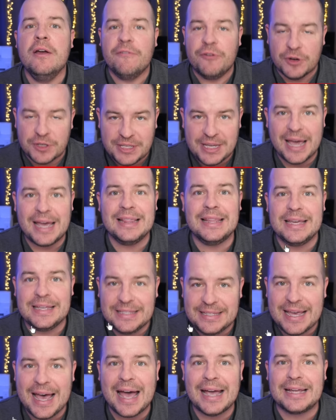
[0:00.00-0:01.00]
for daily
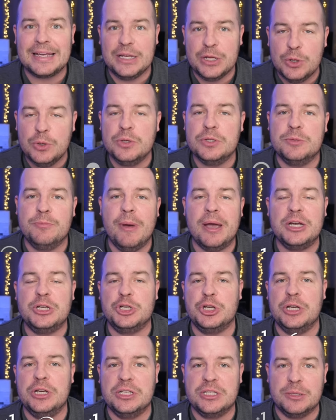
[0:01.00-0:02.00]
tech news, make
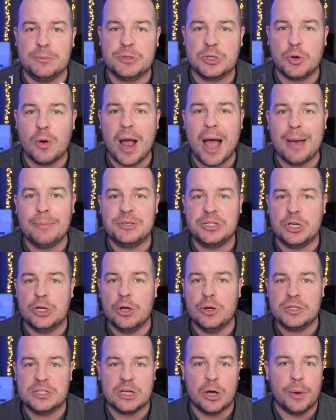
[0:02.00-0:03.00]
sure you subscribe so you
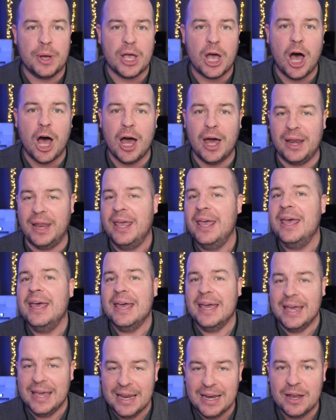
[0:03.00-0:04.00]
know what's going on
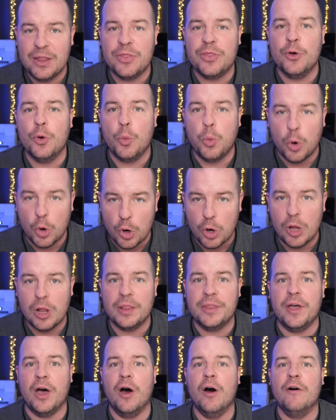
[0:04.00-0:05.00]
in the
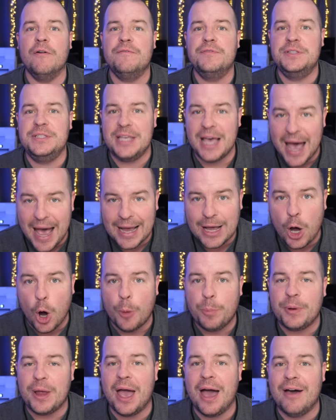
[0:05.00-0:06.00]
world of tech.
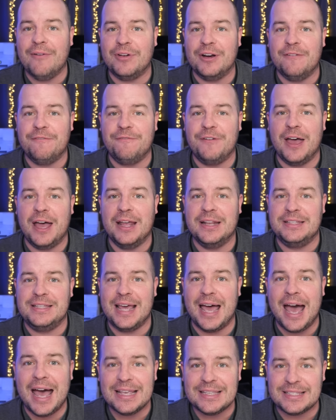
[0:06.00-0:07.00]
Hope you're having a
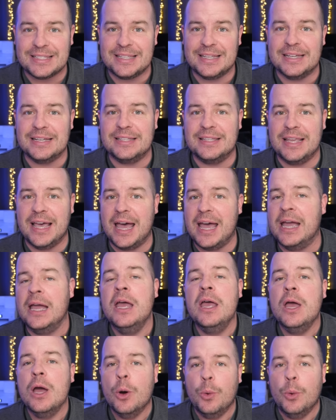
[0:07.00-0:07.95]
fantastic day.